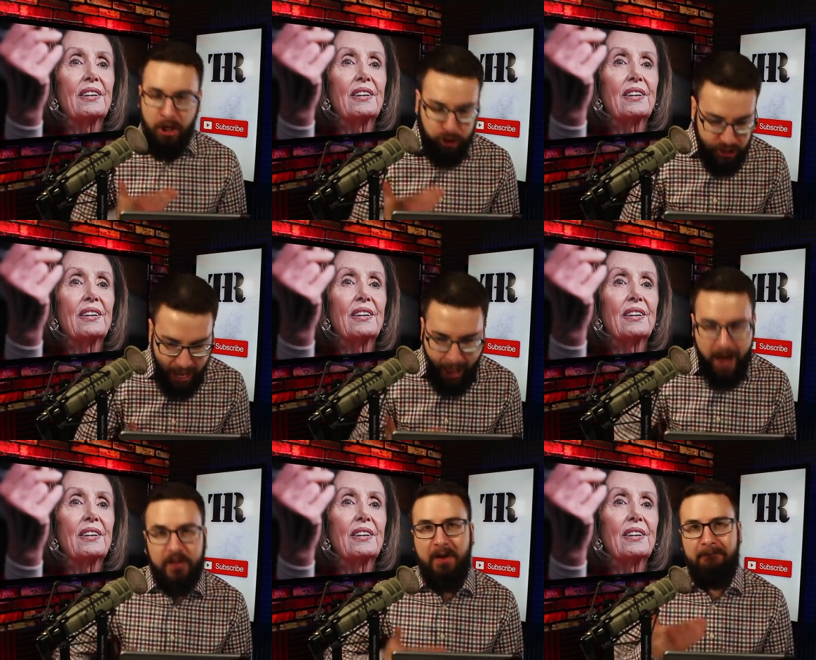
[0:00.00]
Speaker 1: She
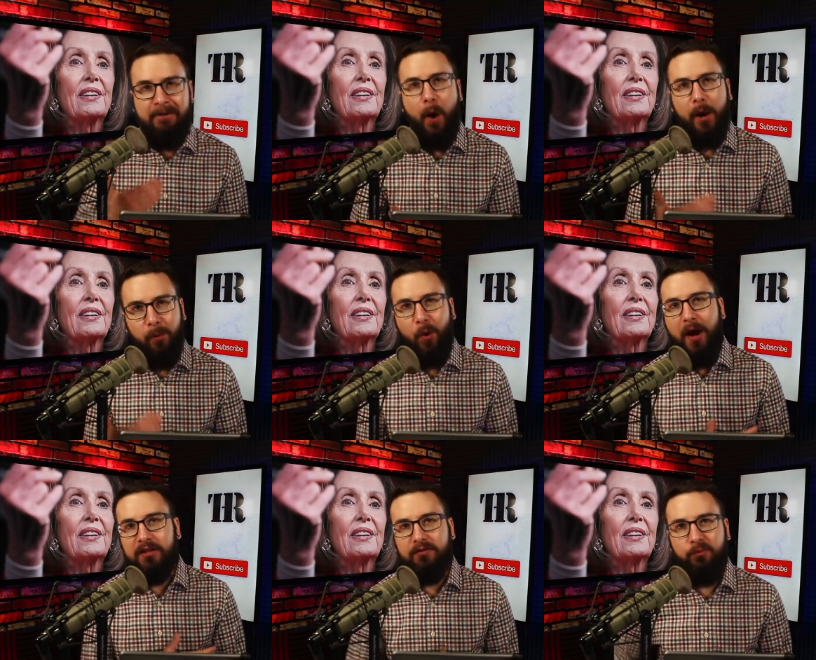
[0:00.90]
has a very
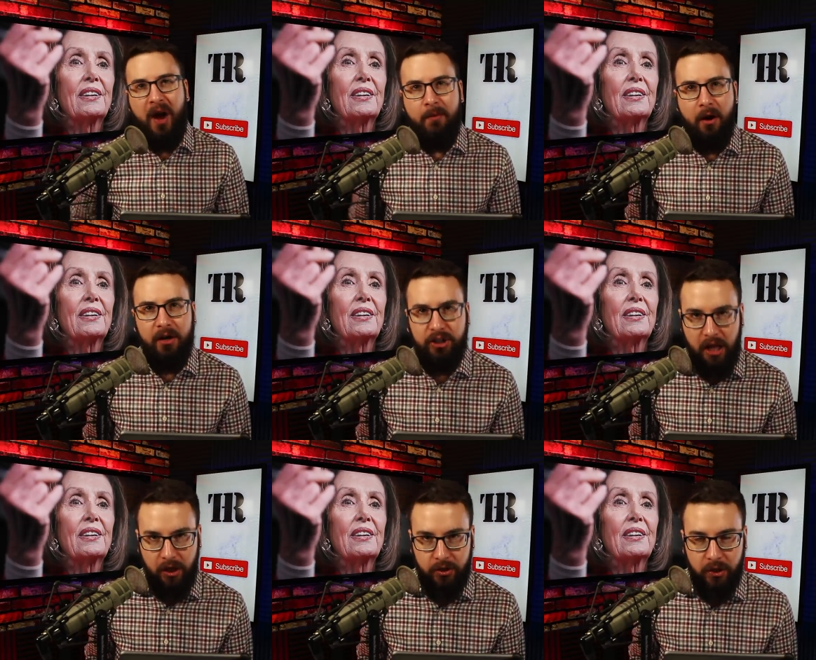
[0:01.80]
progressive primary
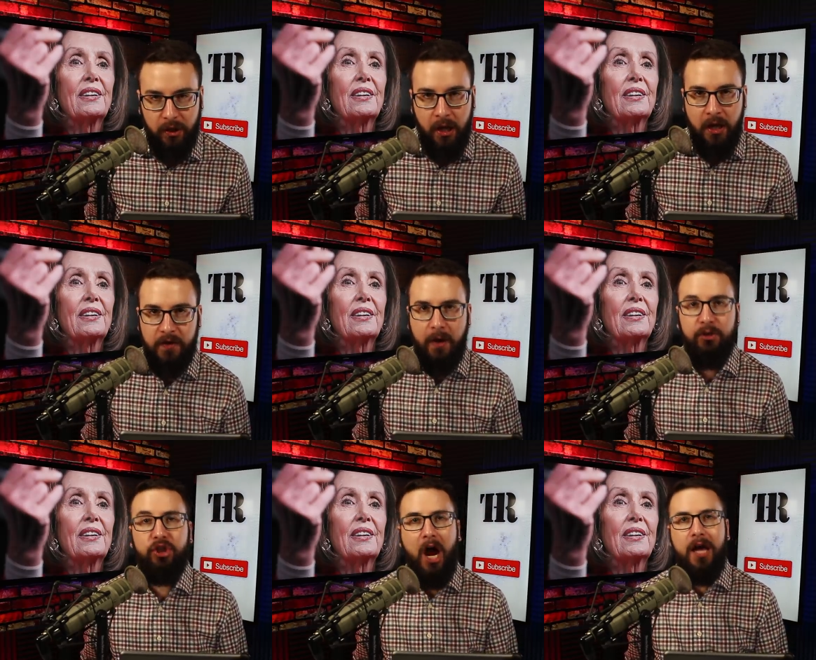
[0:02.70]
challenger
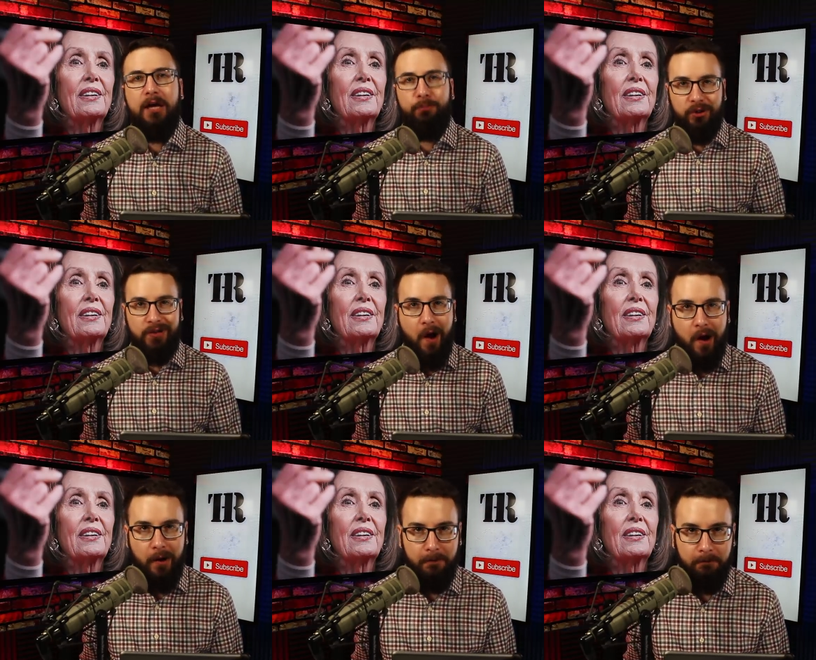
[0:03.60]
named Shahid
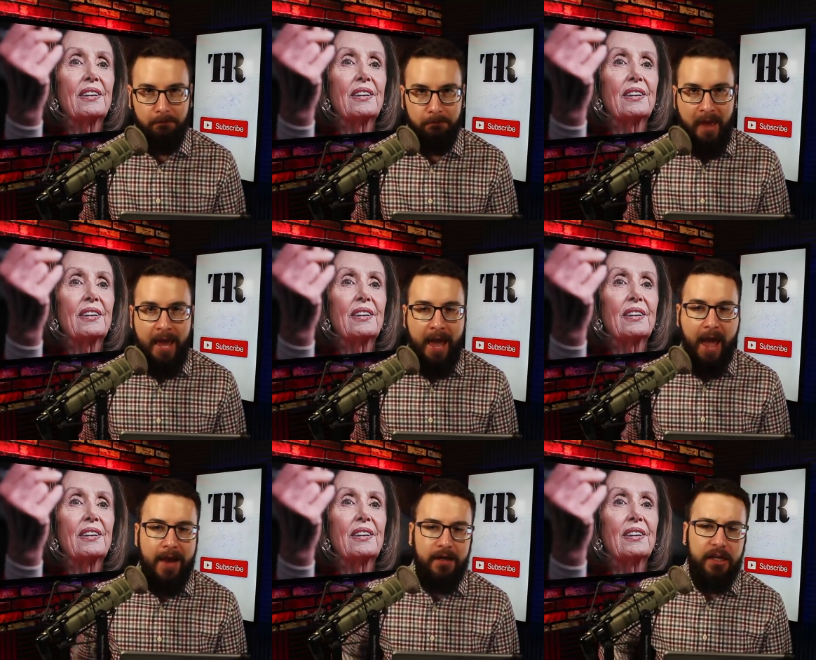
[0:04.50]
Buttar.
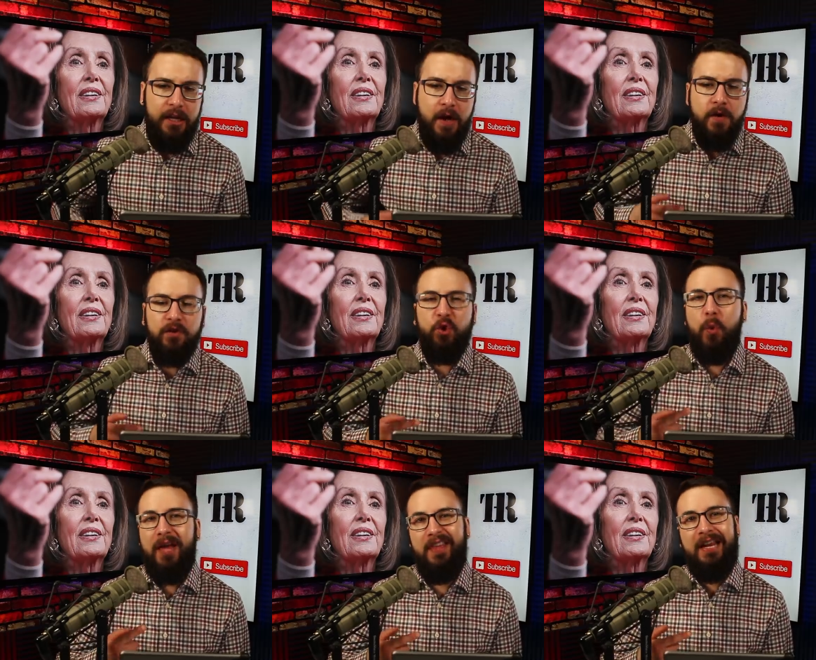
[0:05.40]
And here's the
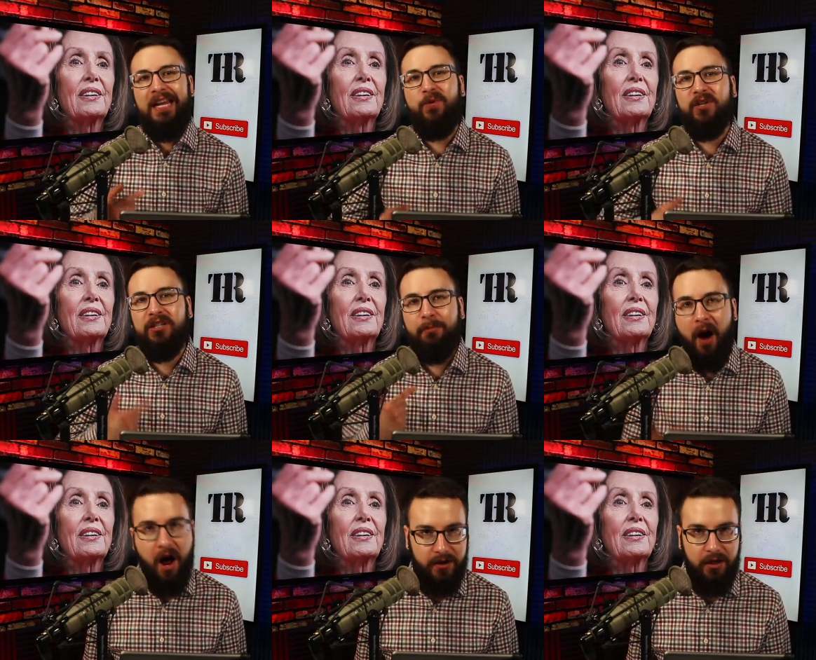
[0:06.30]
way that he
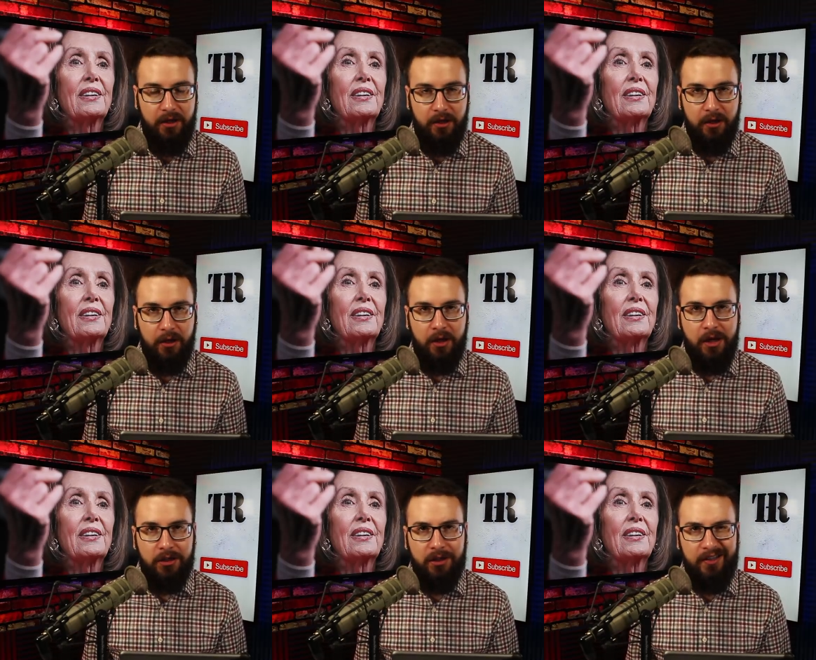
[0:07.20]
responded
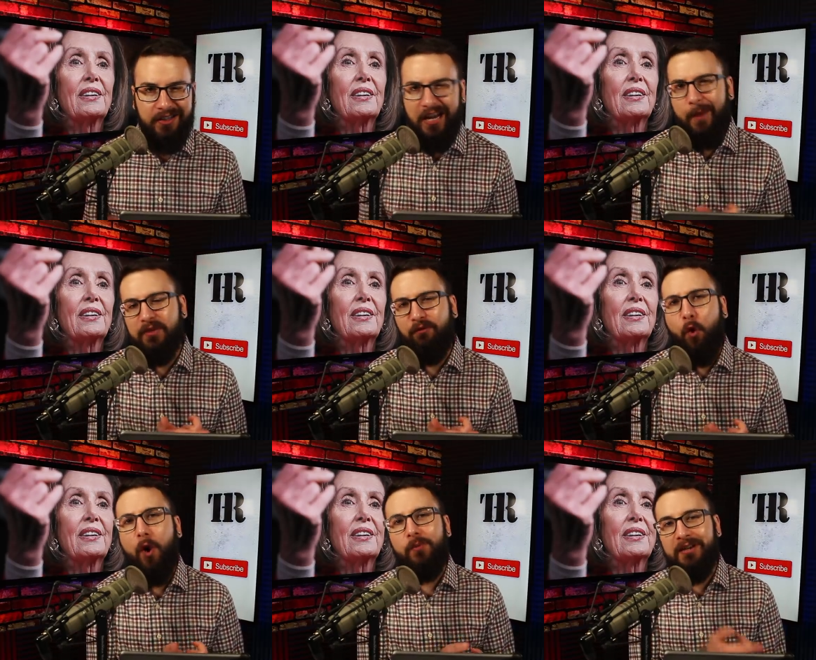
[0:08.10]
to these types of
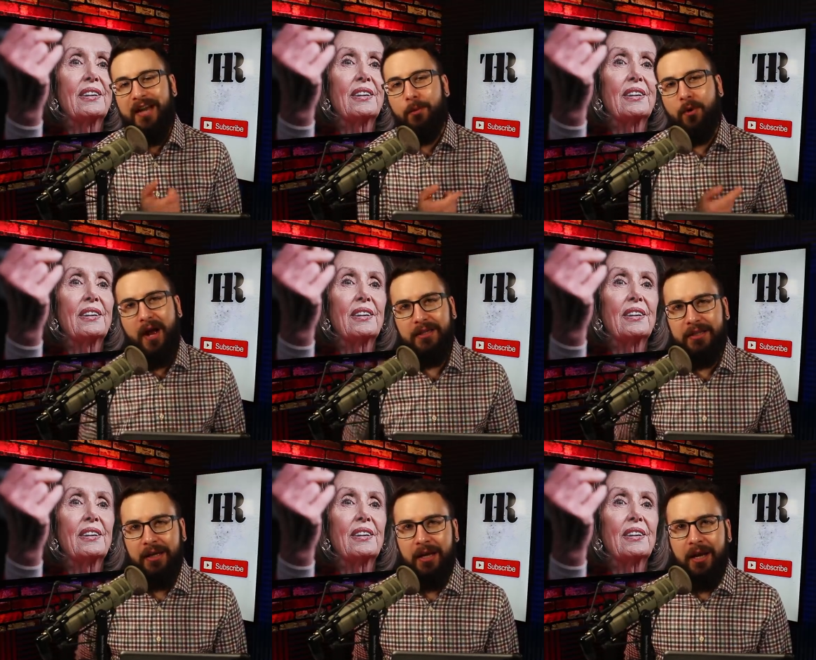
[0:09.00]
corporate
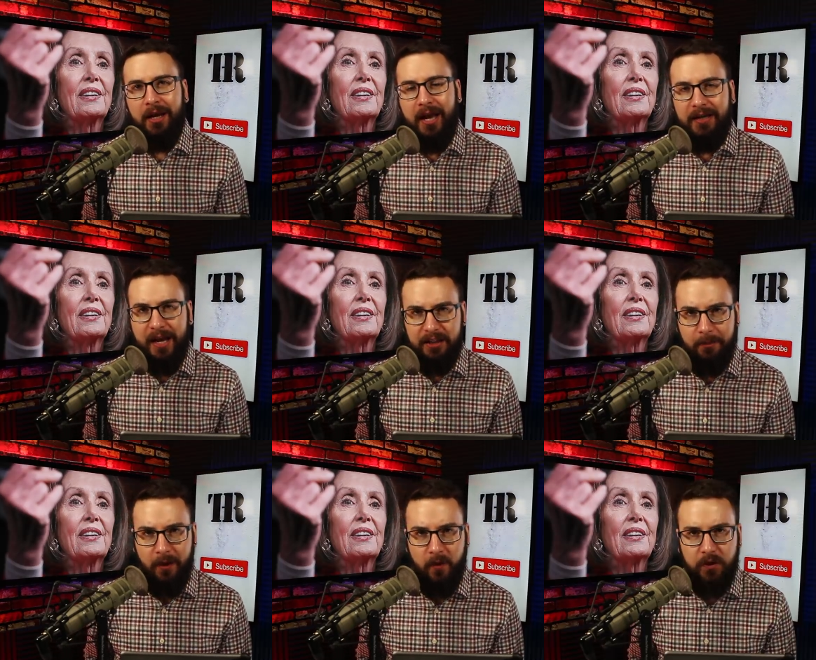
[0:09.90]
Democrats. Like Nancy
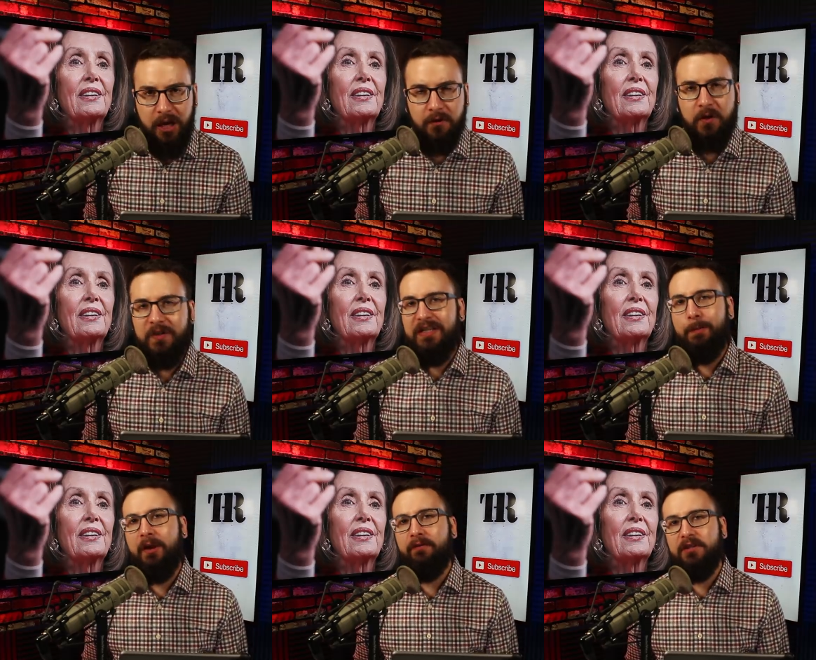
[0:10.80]
Pelosi, here's a
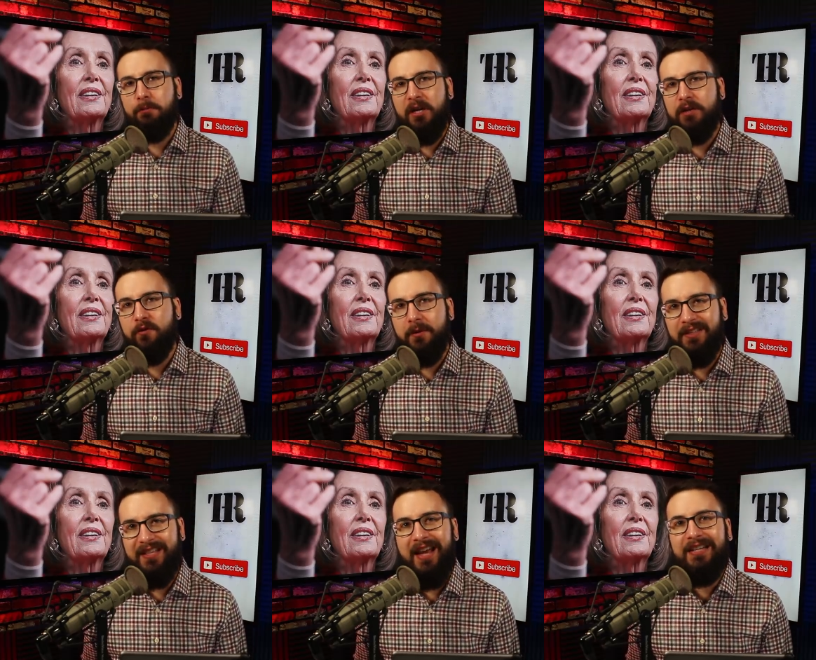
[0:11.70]
snippet of his speech from the
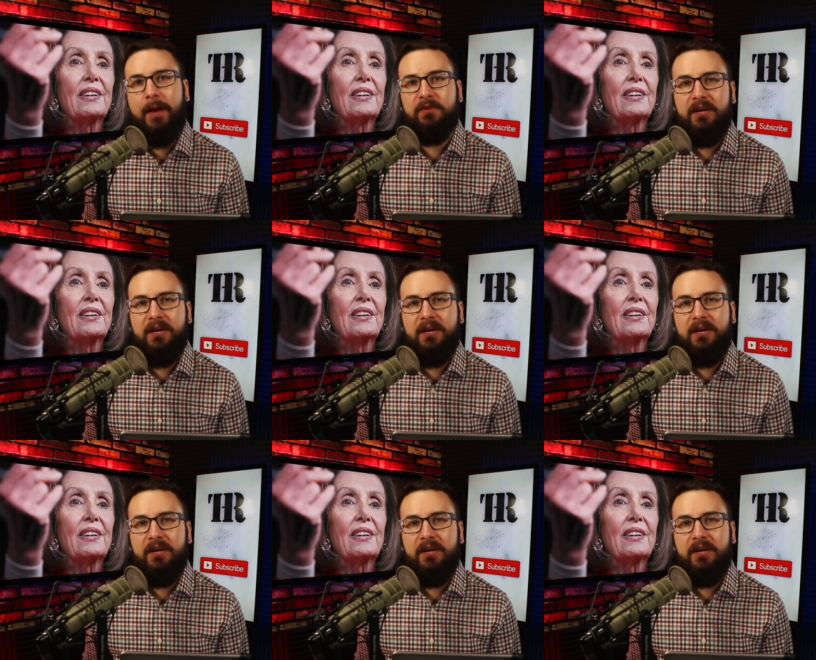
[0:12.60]
CA Dems